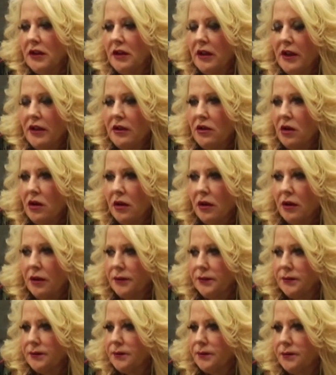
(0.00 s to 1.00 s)
they talk.
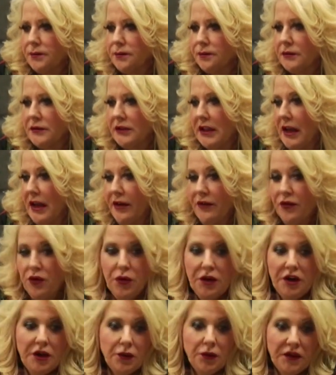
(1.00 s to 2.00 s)
And I have no
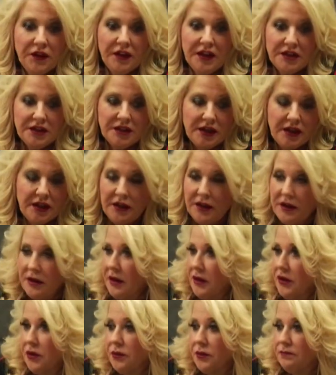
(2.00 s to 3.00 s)
idea what they said.
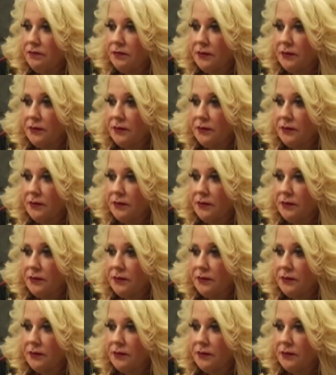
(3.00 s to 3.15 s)
I don't